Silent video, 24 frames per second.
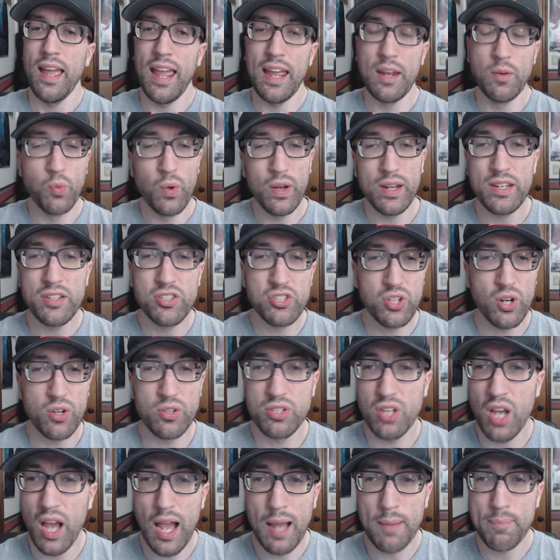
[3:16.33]
and when he
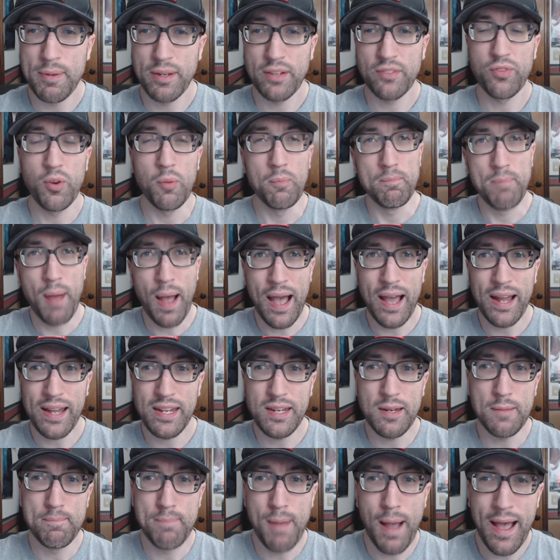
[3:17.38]
starts hopping from
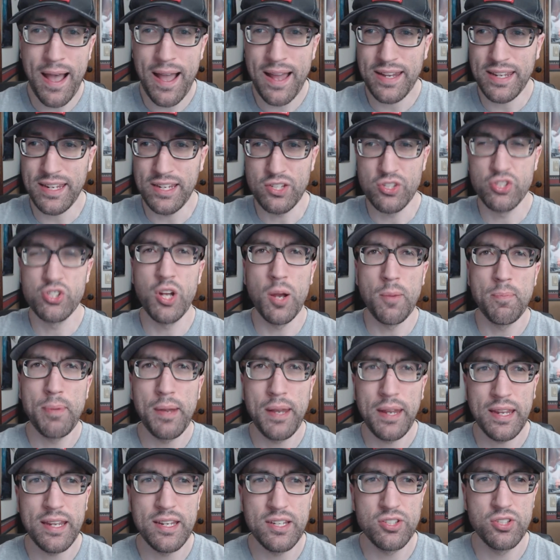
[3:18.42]
body to body and
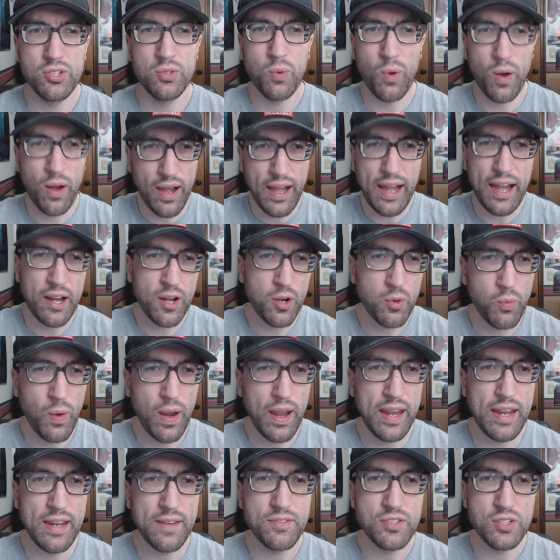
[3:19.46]
jumping into our
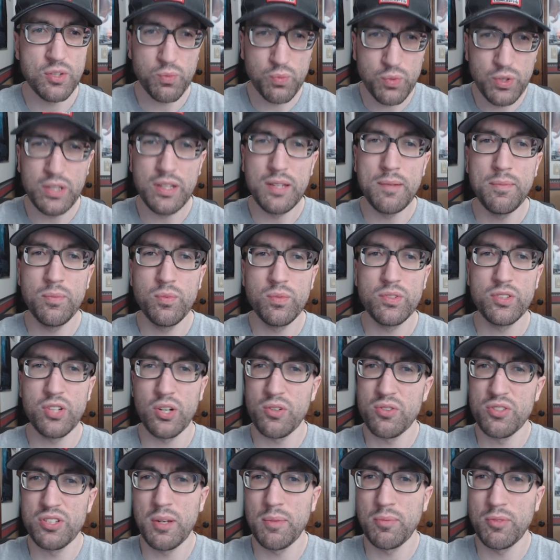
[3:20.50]
airwaves, it really
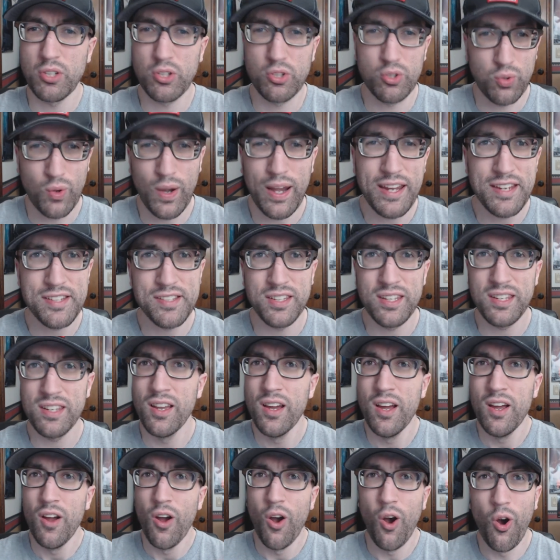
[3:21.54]
turns up the crazy
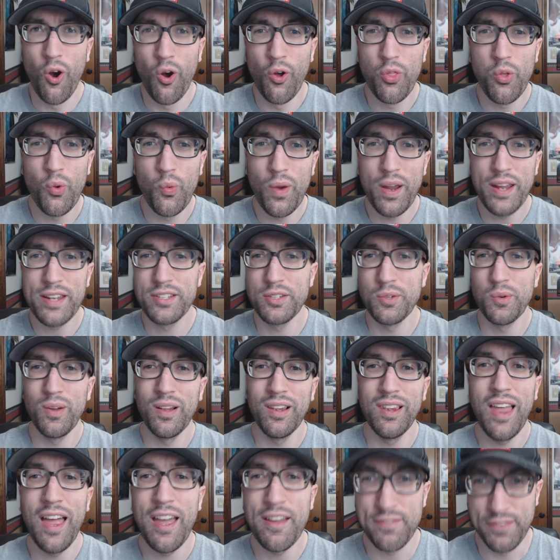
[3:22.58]
all the way to
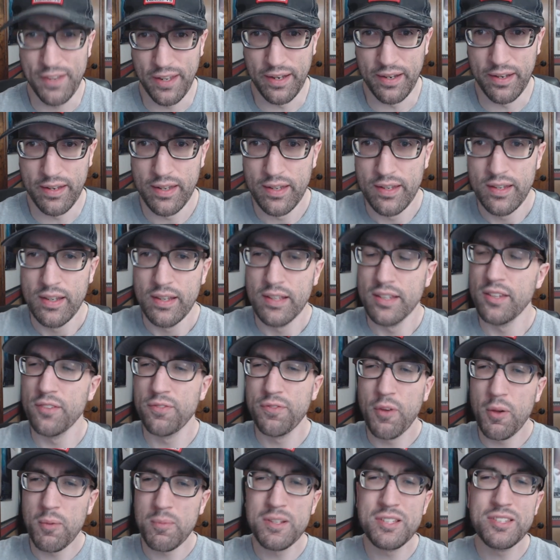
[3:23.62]
11. The
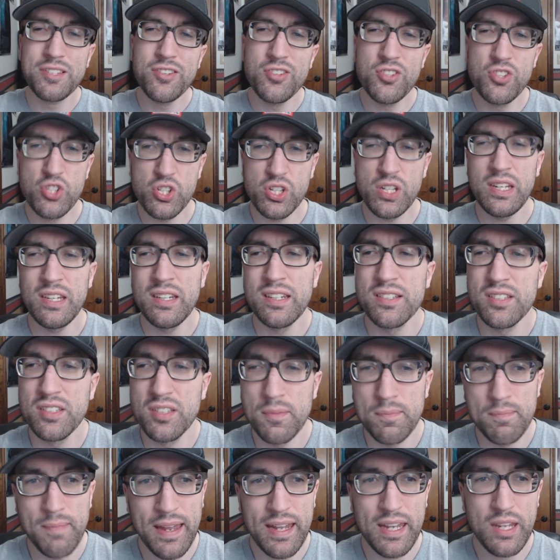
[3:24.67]
film is ingenious
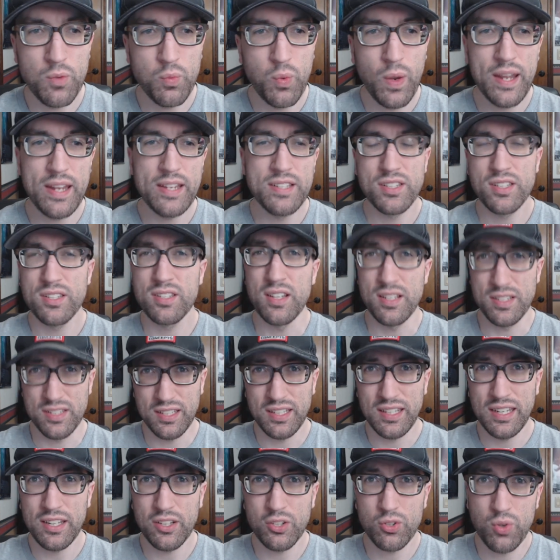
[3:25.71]
in many ways it
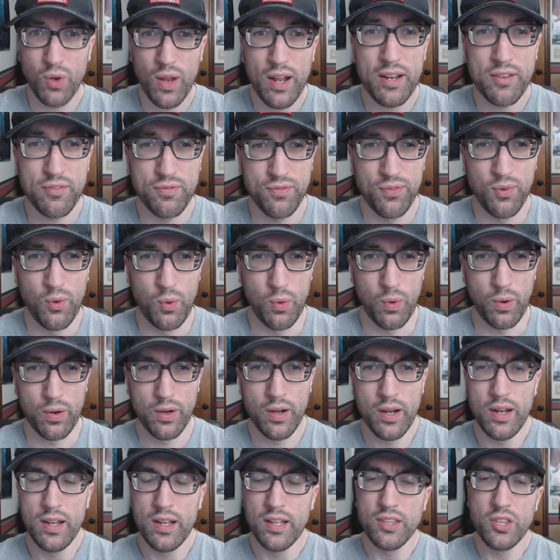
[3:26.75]
doesn't get credit for.
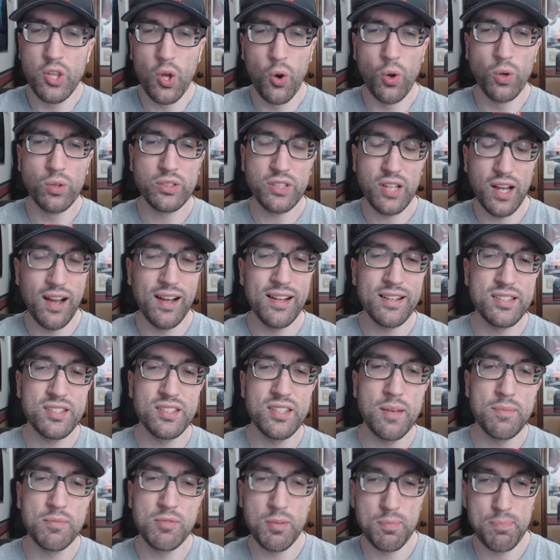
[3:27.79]
The whole
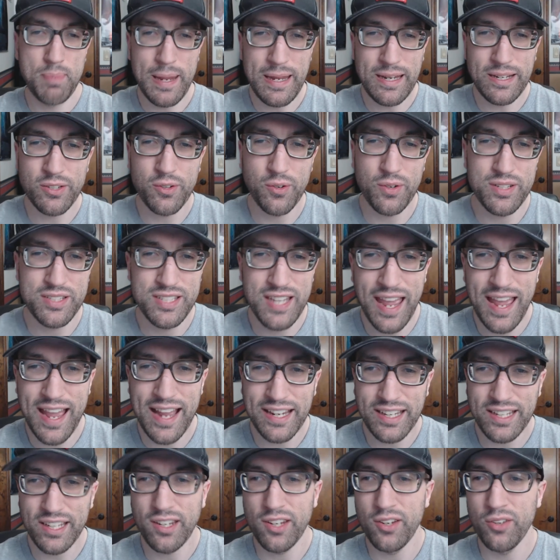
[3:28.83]
concept of Pinker
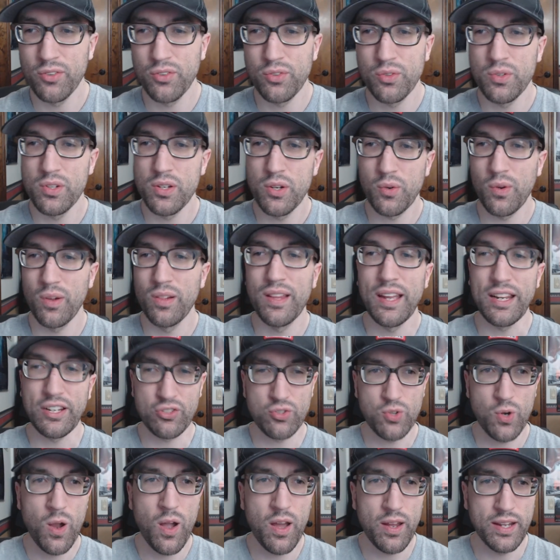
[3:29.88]
attacking you through your
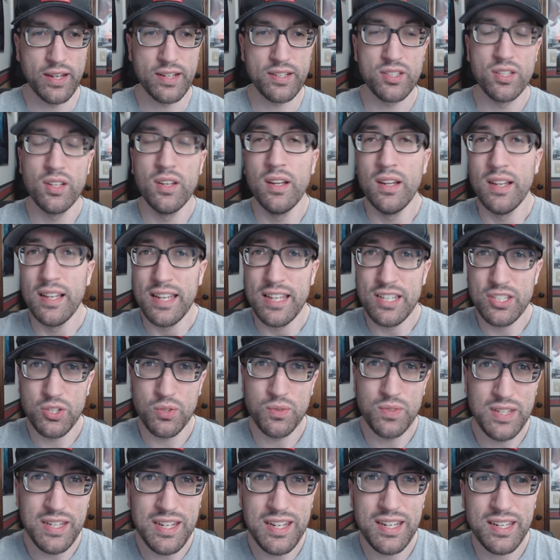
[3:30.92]
electronics is
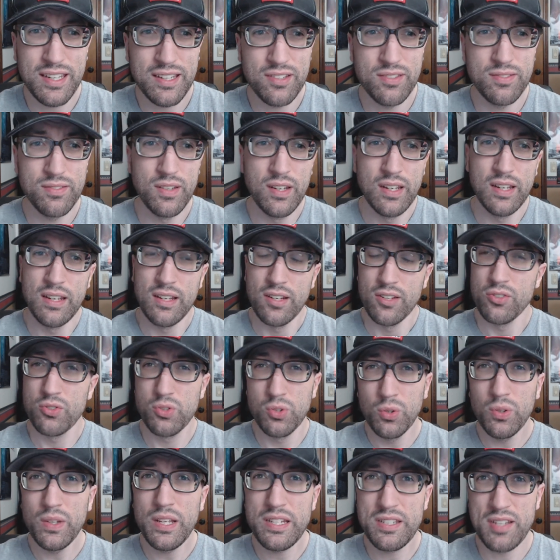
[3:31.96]
unique and
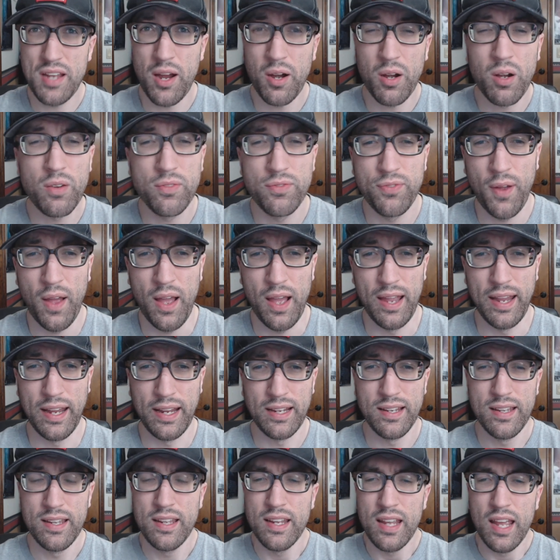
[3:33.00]
truly
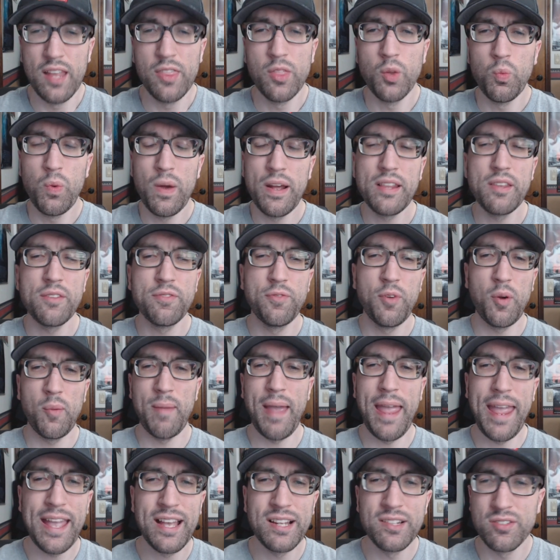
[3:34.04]
terrifying. And the way the film
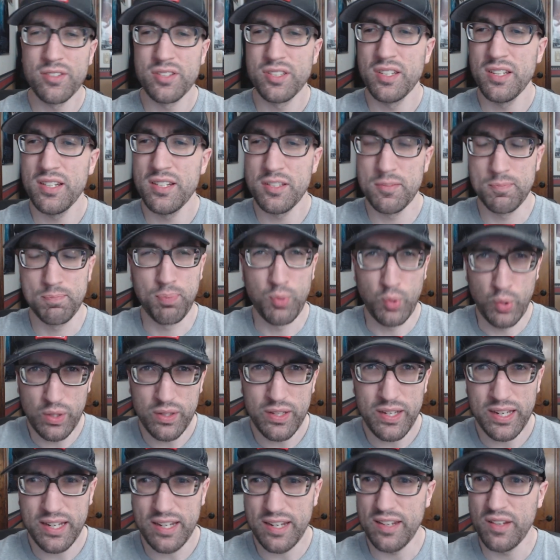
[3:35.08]
handles it is
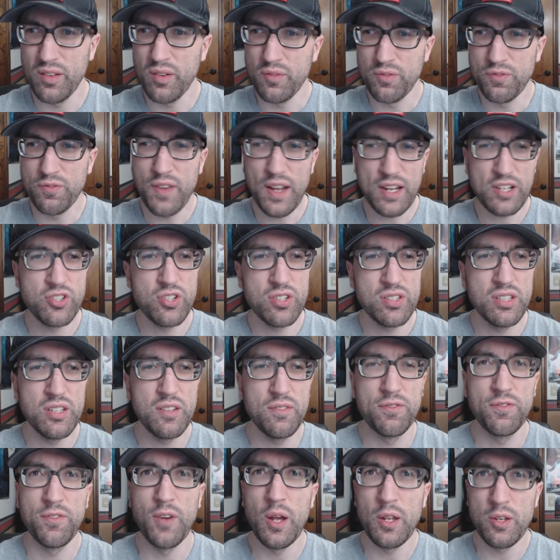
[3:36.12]
brilliant and infectiously
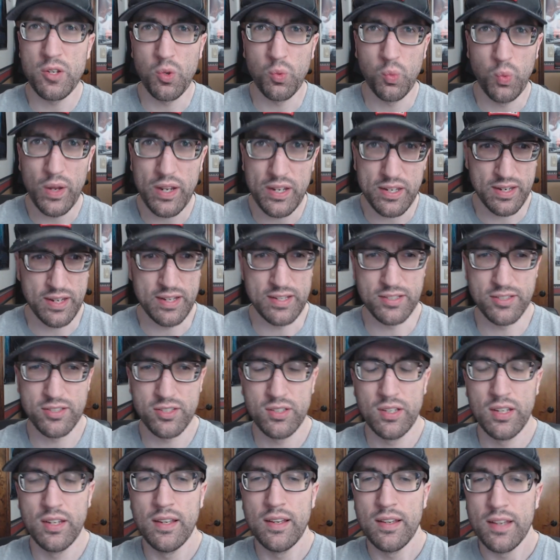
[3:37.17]
fun to
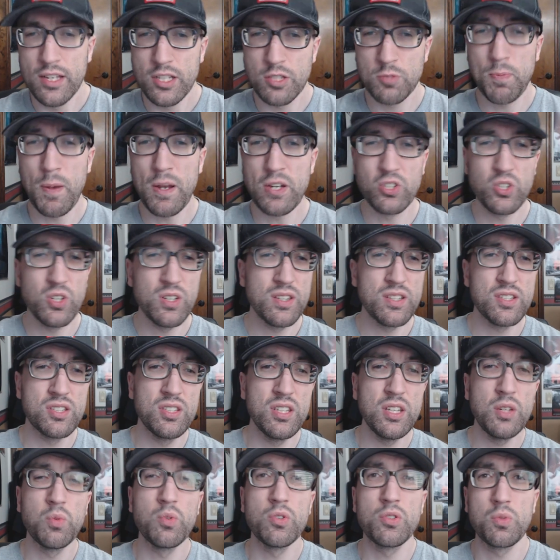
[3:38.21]
witness. Especially the
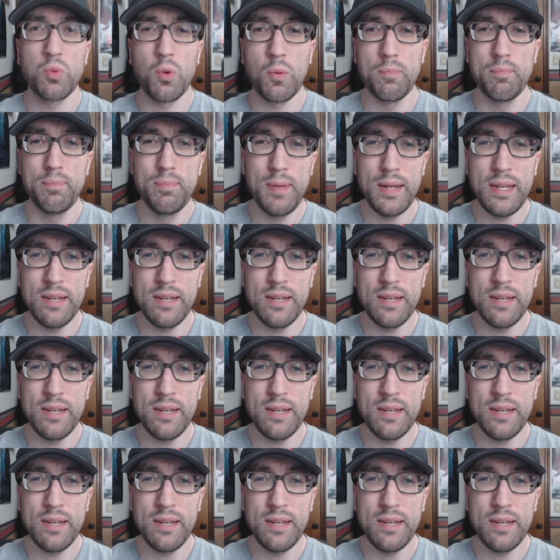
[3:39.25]
sequence where